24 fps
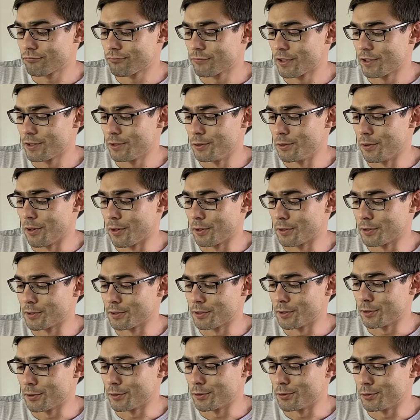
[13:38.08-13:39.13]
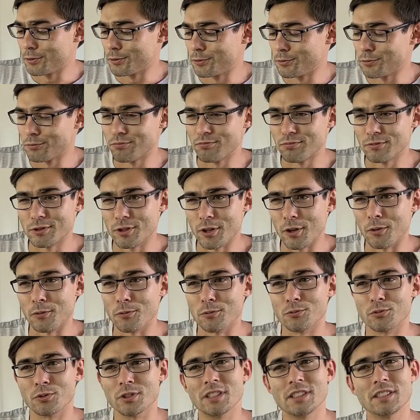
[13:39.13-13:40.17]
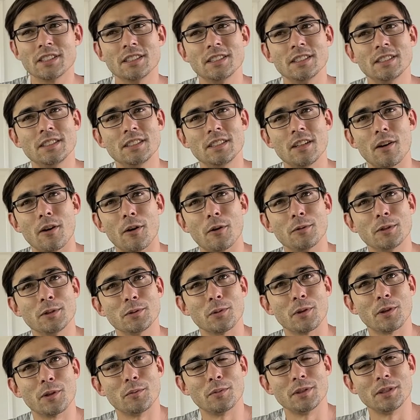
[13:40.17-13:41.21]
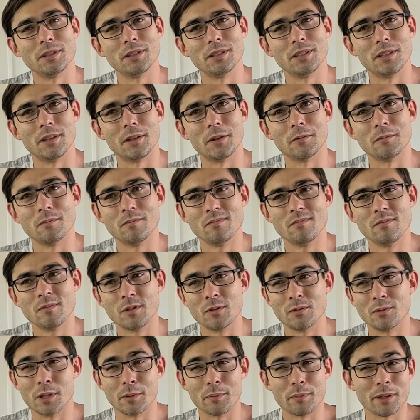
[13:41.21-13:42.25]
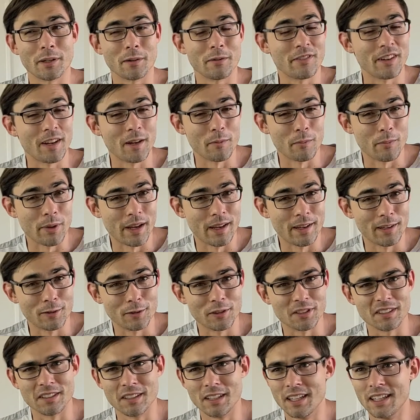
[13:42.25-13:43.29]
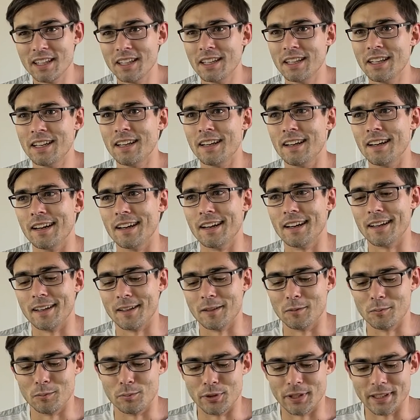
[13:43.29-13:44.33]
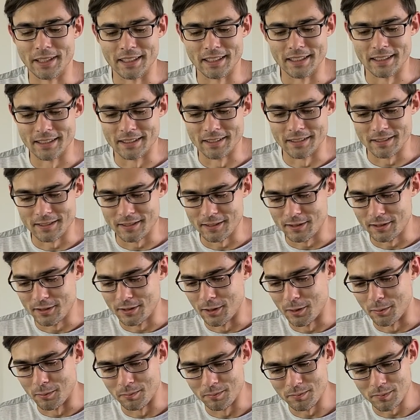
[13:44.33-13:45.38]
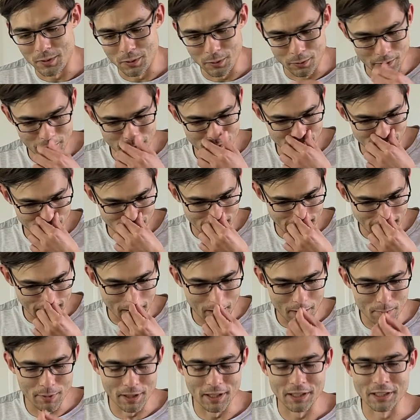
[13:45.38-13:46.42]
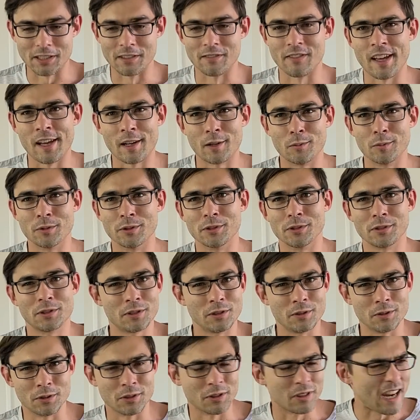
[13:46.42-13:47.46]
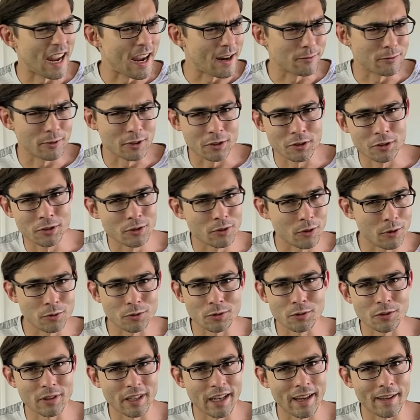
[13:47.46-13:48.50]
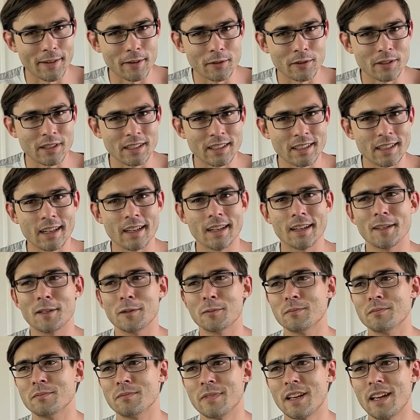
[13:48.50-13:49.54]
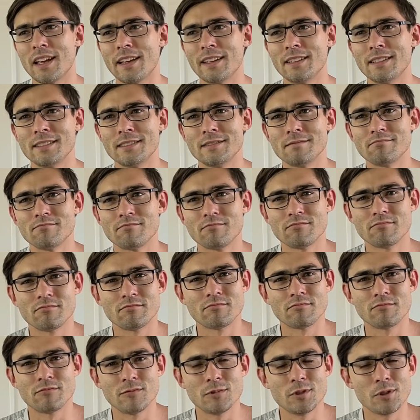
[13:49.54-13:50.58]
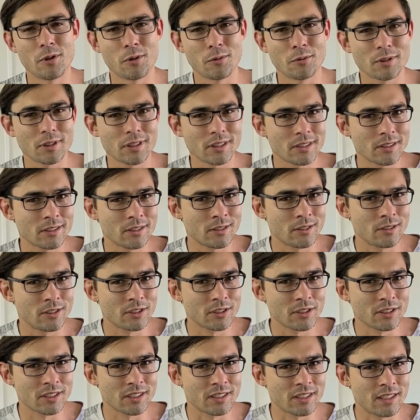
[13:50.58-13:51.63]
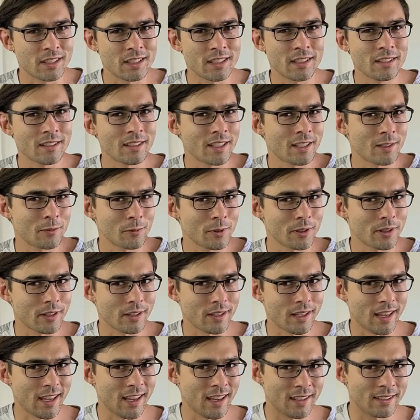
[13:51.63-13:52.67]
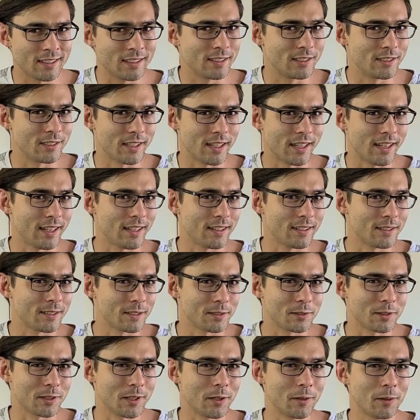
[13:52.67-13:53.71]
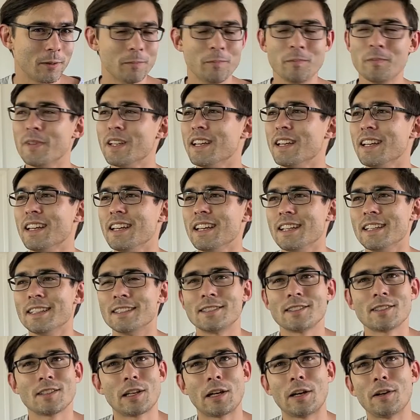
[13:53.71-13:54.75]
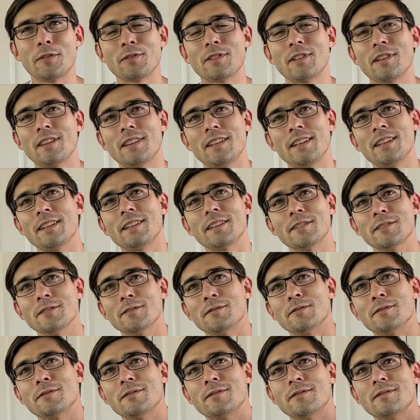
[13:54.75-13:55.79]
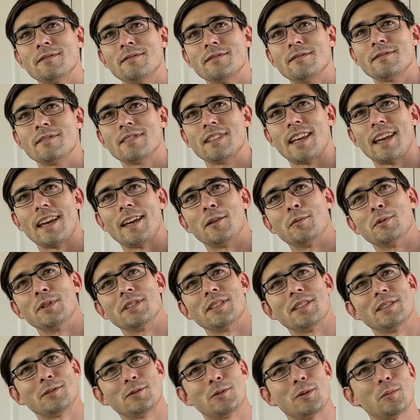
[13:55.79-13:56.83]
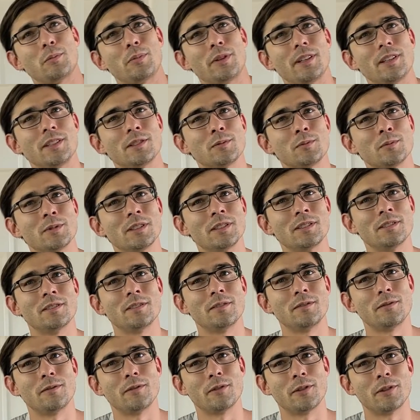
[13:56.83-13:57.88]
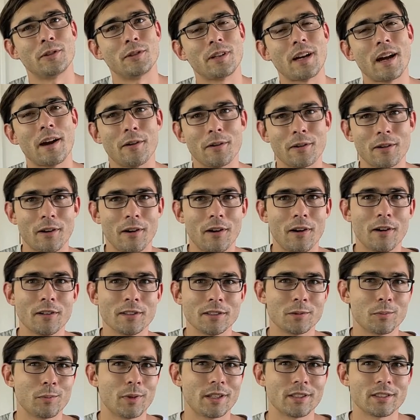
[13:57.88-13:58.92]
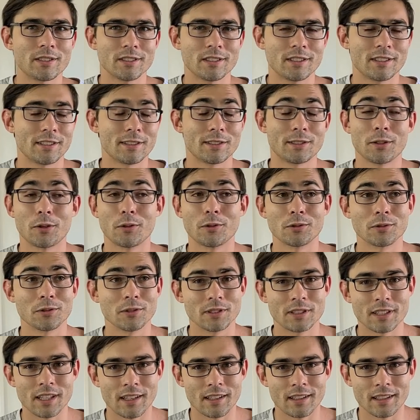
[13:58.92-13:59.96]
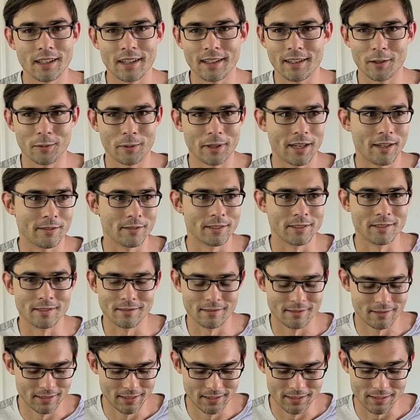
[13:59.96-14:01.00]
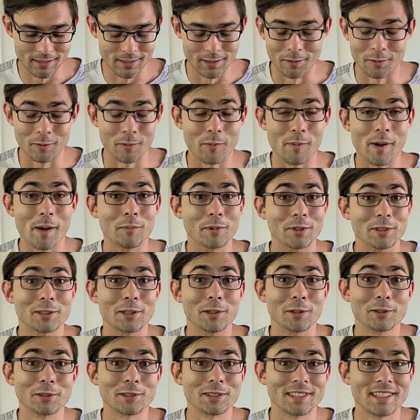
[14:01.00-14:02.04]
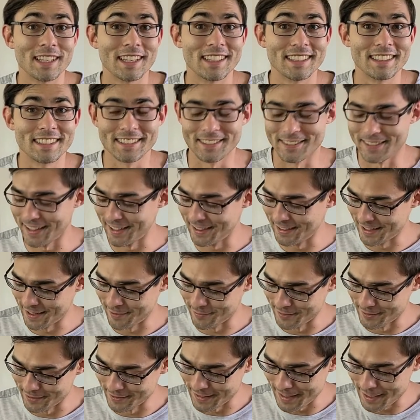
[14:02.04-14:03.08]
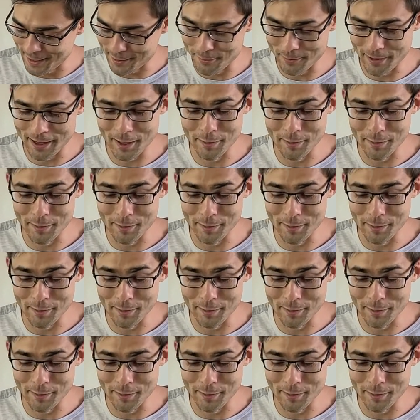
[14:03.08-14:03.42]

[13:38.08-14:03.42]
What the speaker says: you also don't really always want to be, ripping a vape pen or bringing some sort of like combination of edibles to your average social gathering. And you don't get to gesticulate with a can in your hand. So it's tough to think of cannabis as a replacement for alcohol, especially in a social setting. I know we haven't remember social settings, right? Haven't done that in a while,